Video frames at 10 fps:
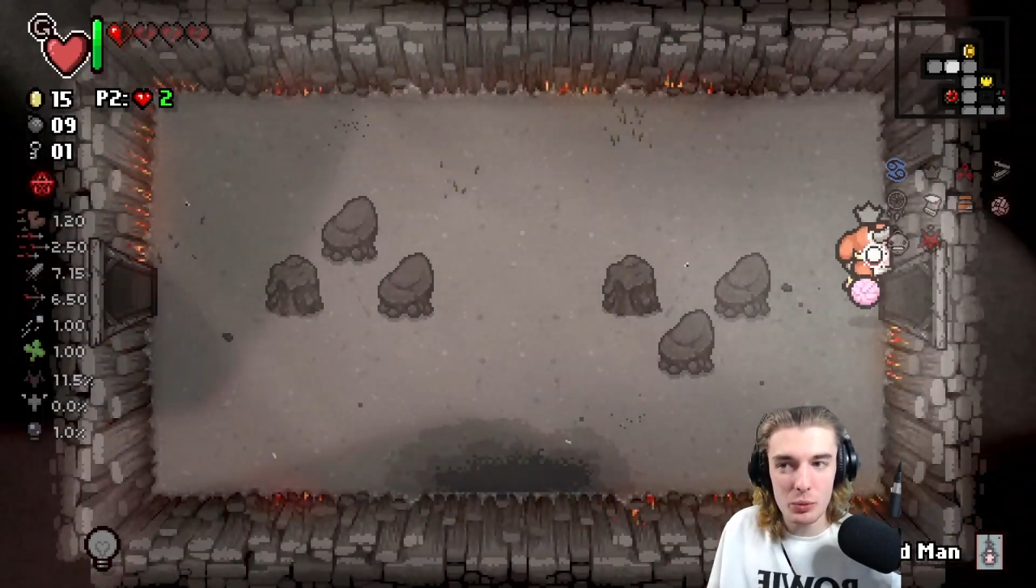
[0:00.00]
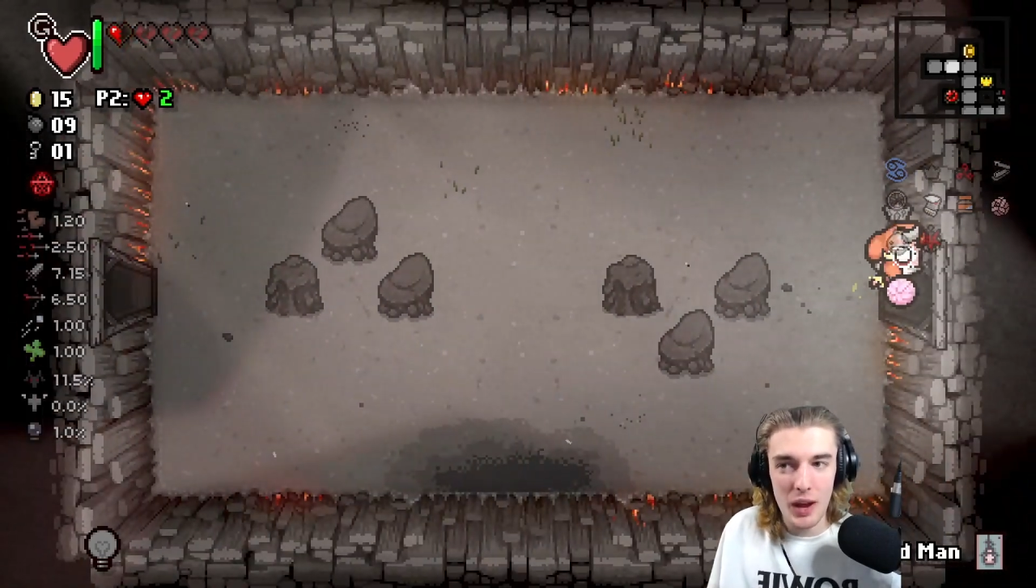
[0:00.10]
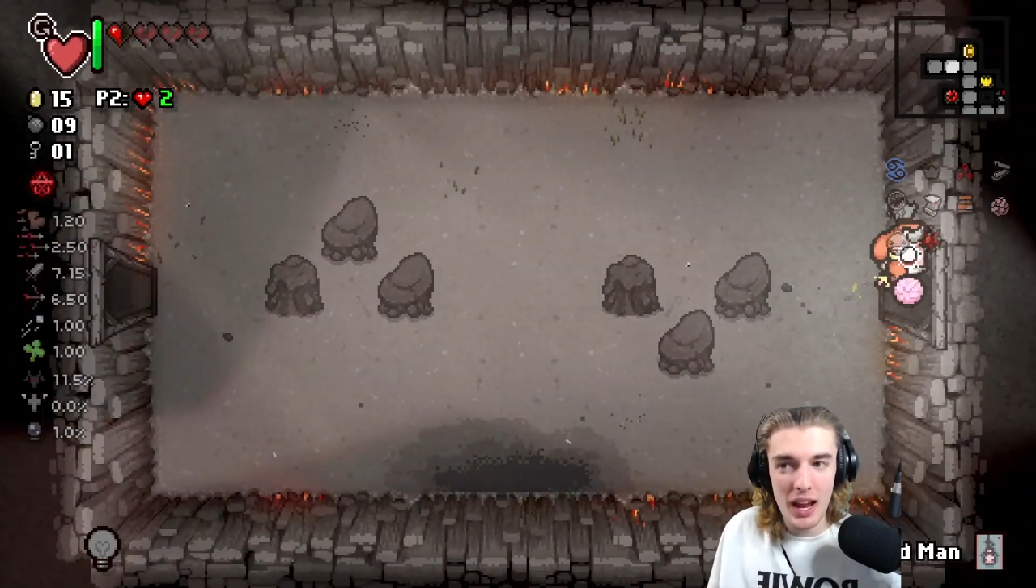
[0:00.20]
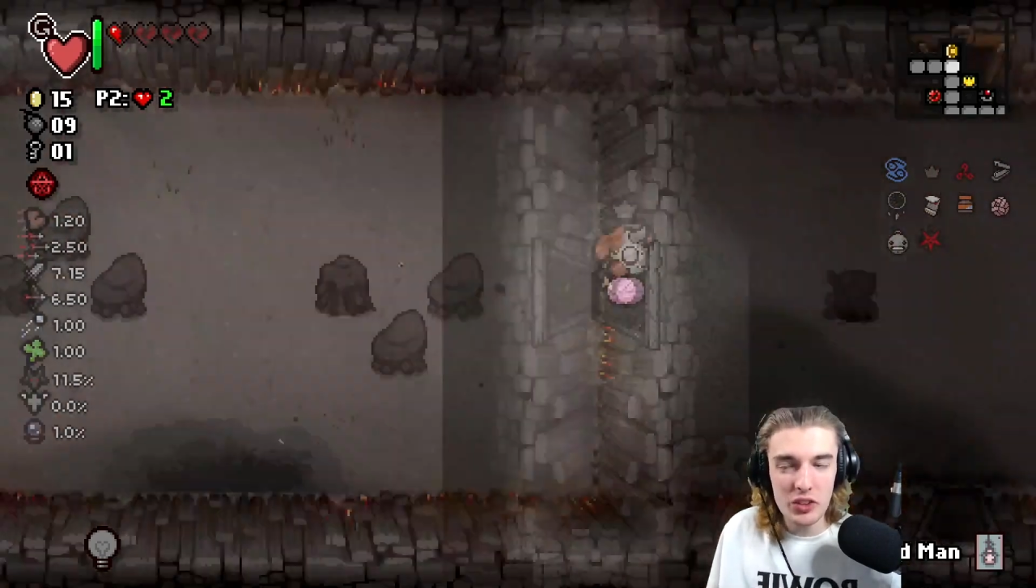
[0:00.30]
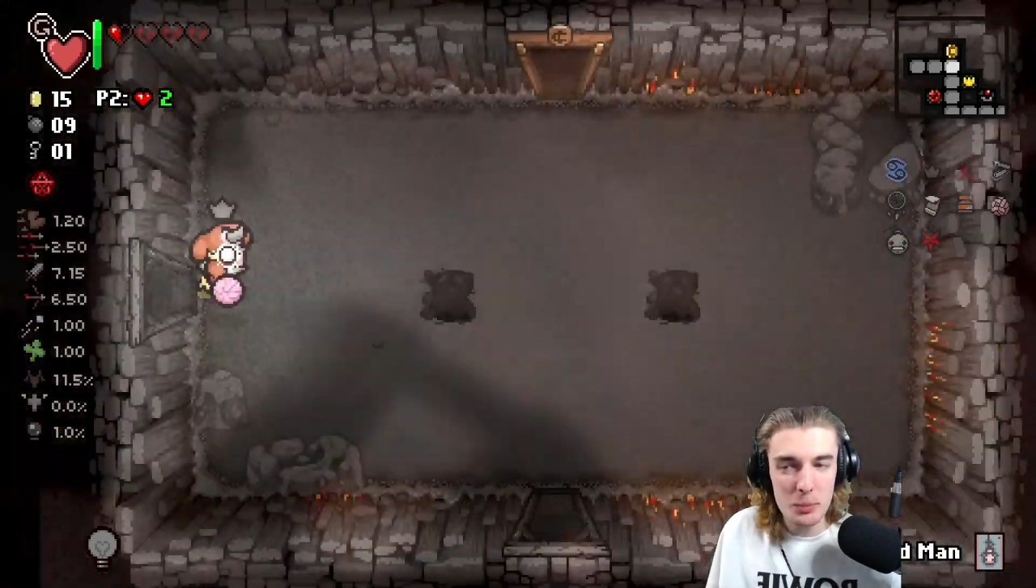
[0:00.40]

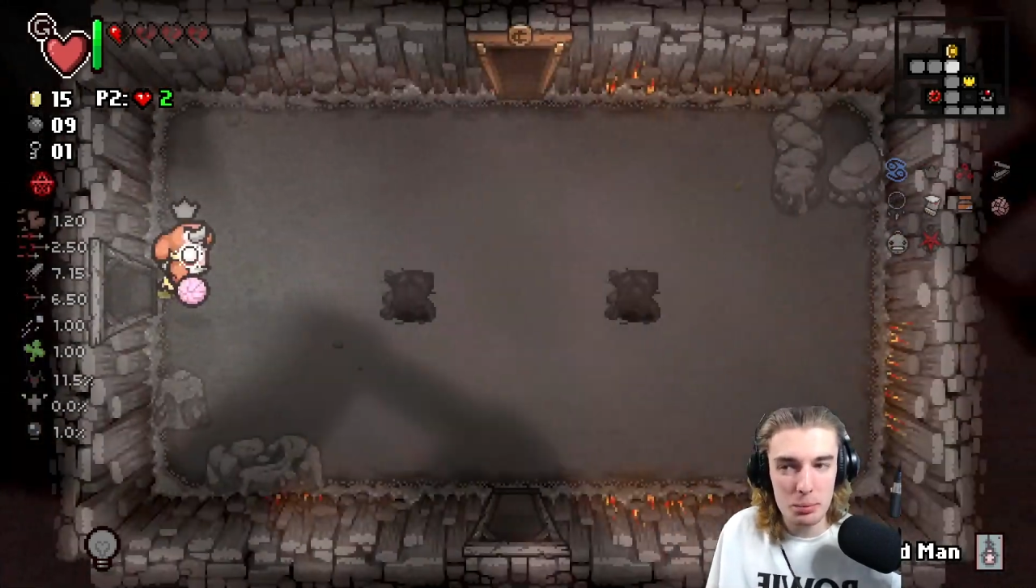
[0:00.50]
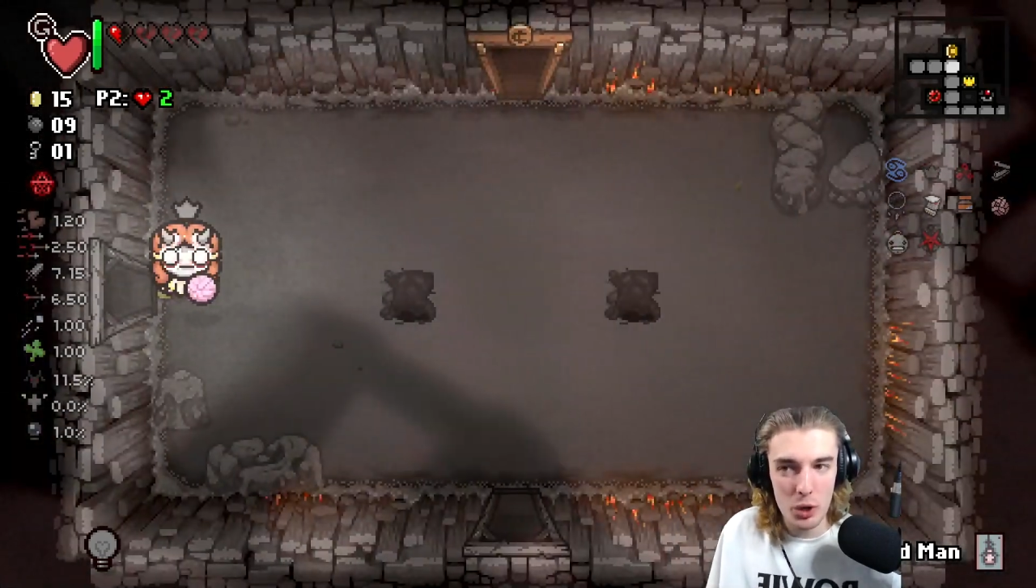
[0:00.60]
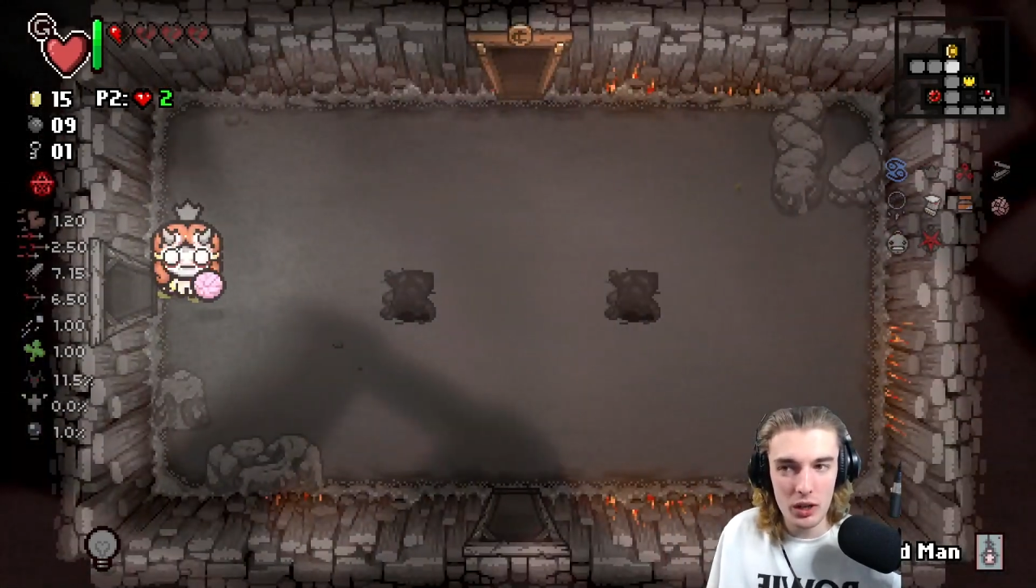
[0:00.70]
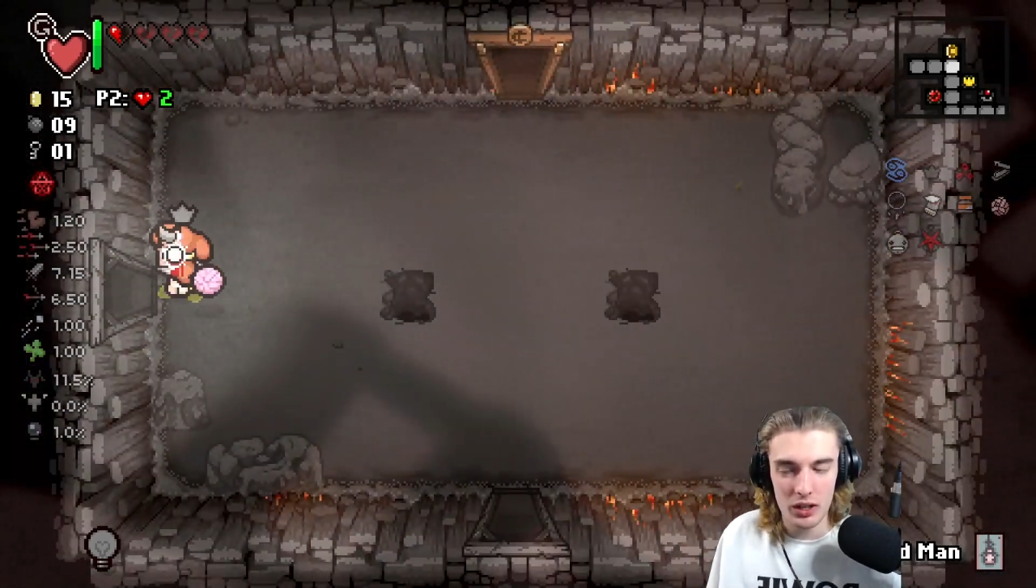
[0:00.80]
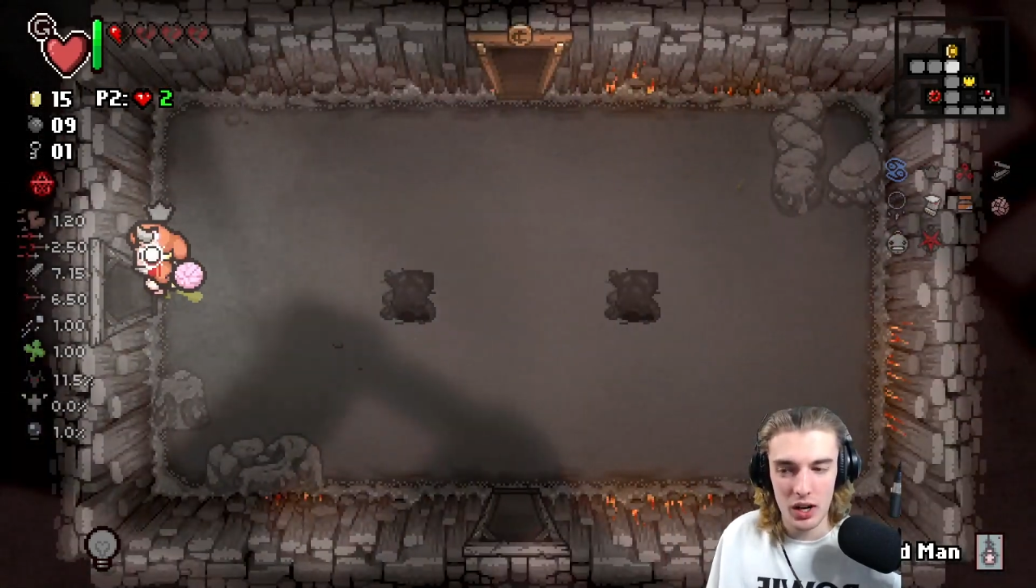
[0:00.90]
random
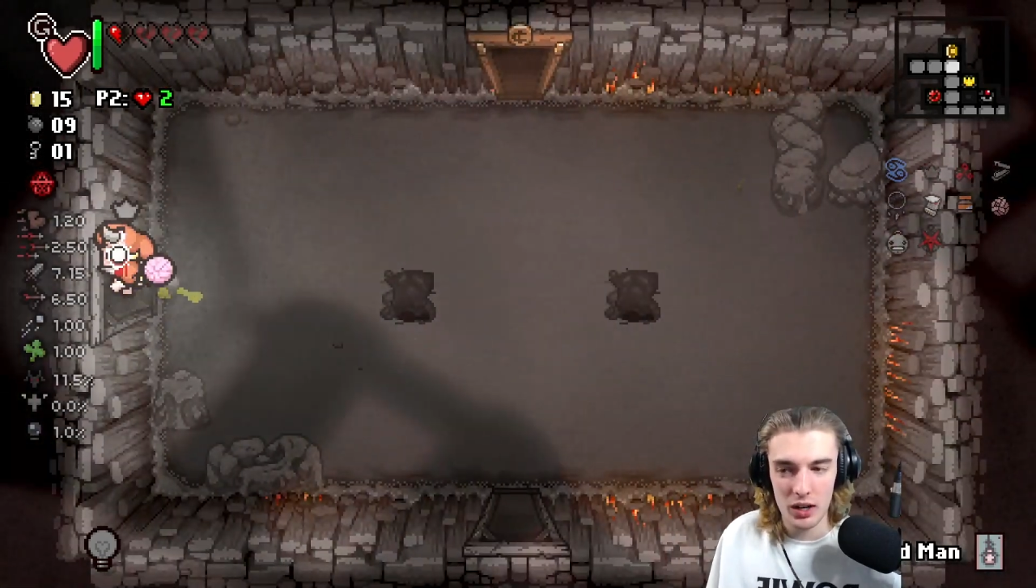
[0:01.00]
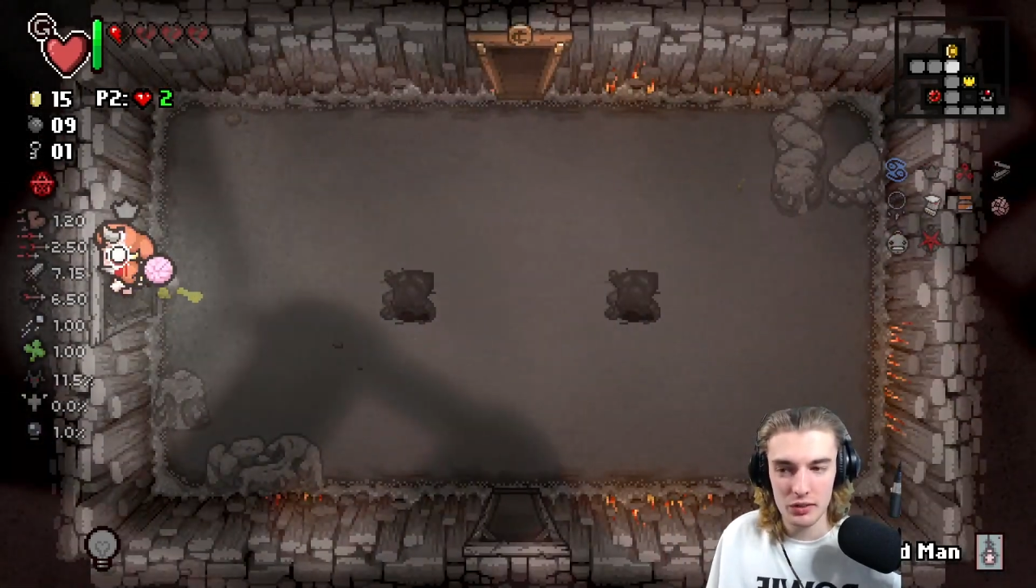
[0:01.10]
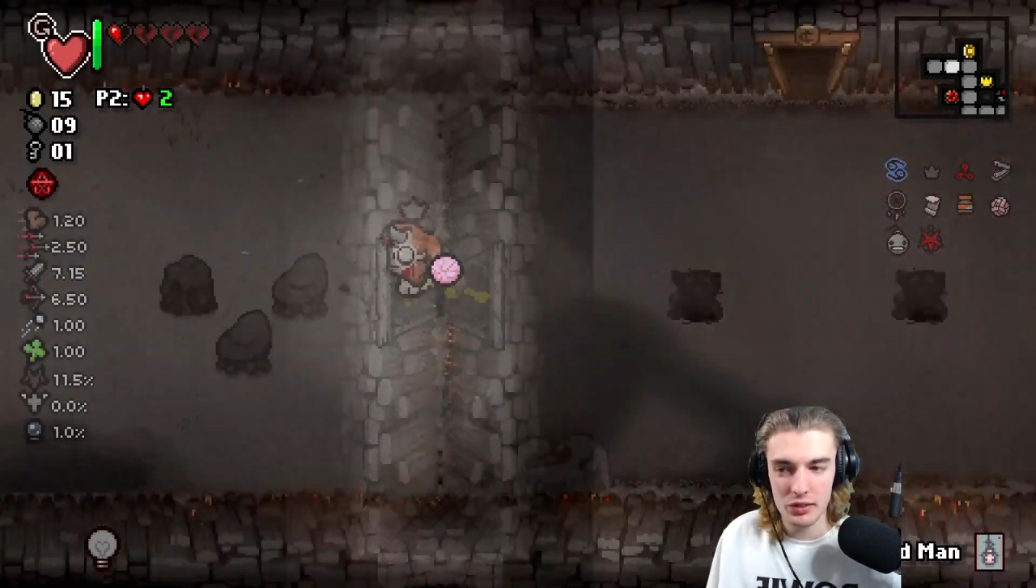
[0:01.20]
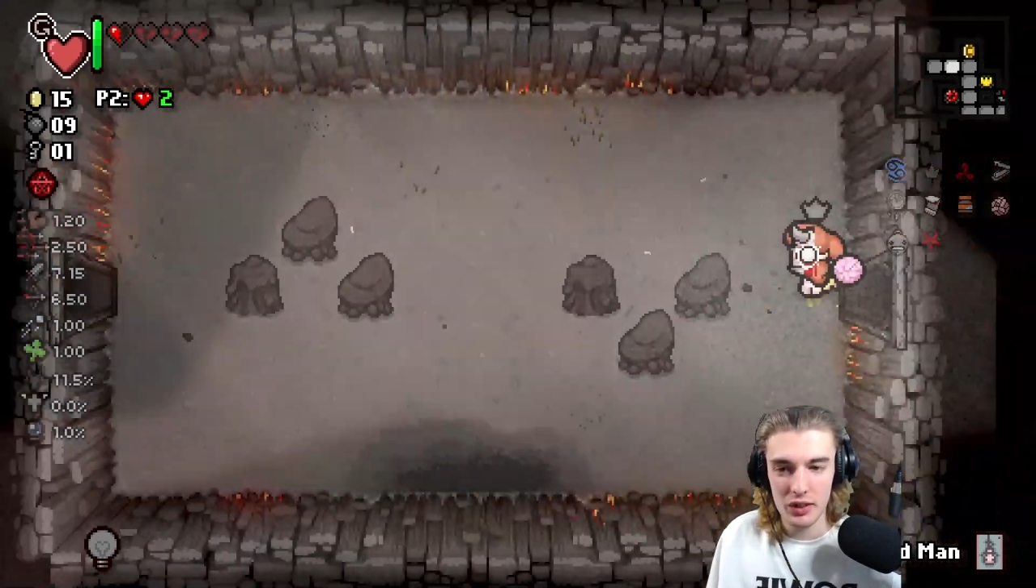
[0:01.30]
broken hearts.